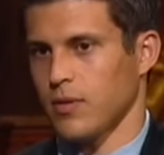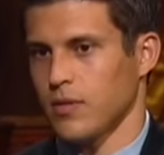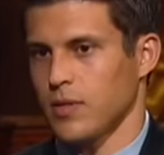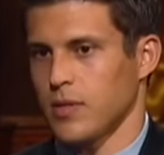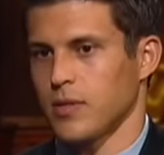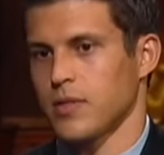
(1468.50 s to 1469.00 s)

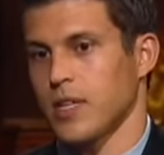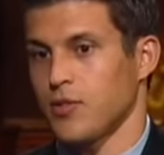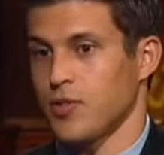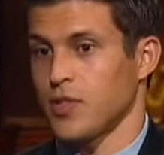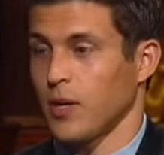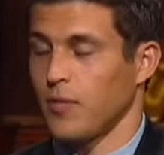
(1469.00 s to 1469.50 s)
to set
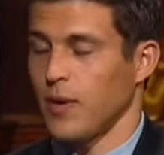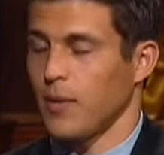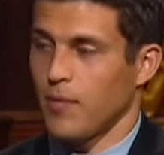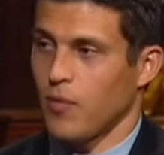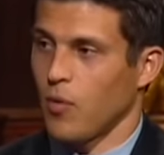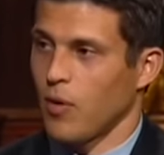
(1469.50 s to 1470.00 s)
yourself
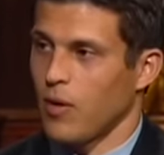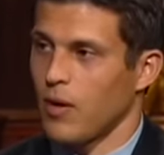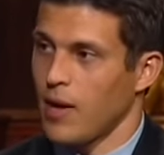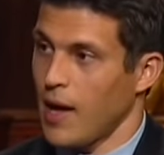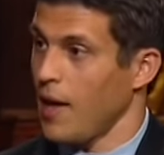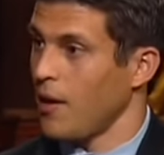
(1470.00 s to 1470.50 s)
up for
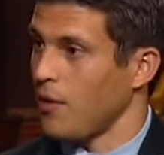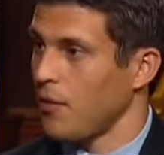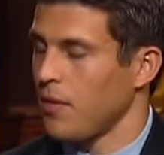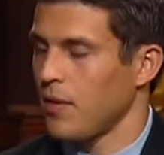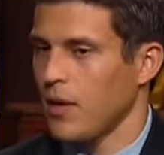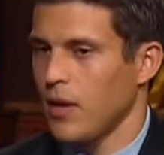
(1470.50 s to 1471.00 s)

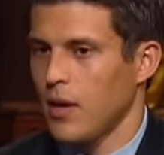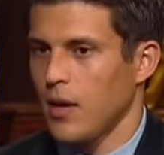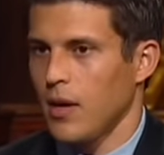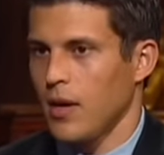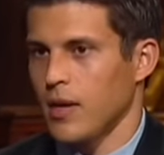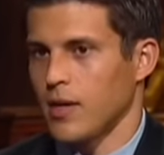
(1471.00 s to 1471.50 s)
health
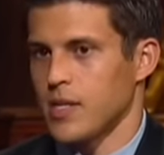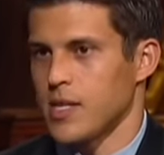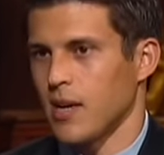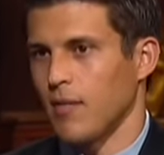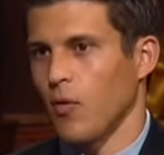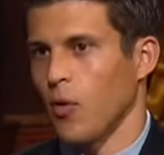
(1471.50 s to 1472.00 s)
is
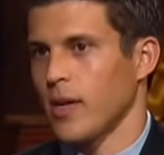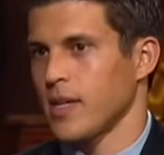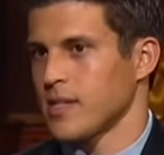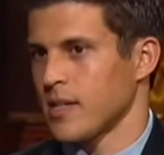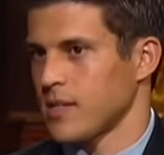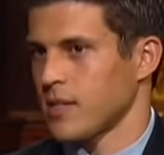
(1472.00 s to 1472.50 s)
avoid
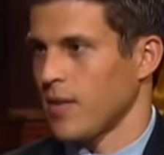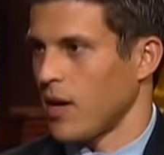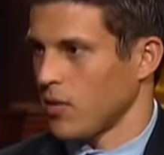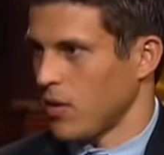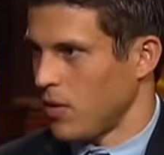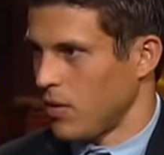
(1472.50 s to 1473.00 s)
excessive
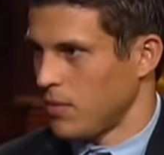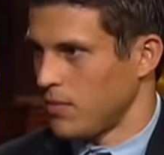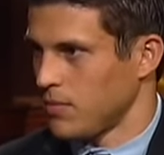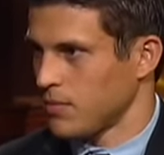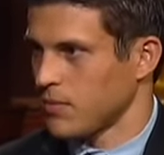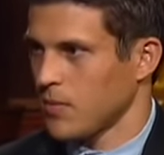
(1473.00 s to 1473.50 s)
alcohol,
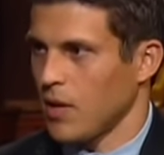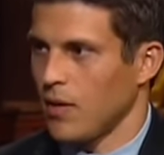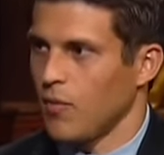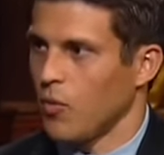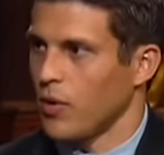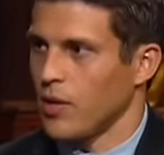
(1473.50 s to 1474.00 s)

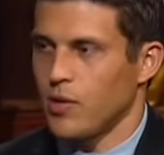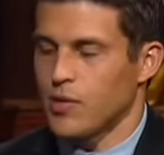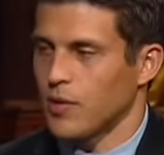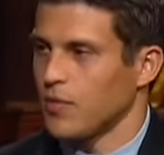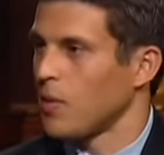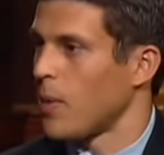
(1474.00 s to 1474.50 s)
avoid
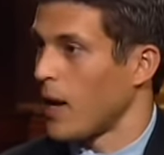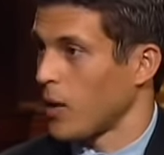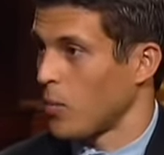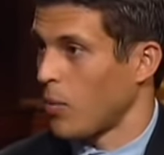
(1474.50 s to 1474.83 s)
use of tobacco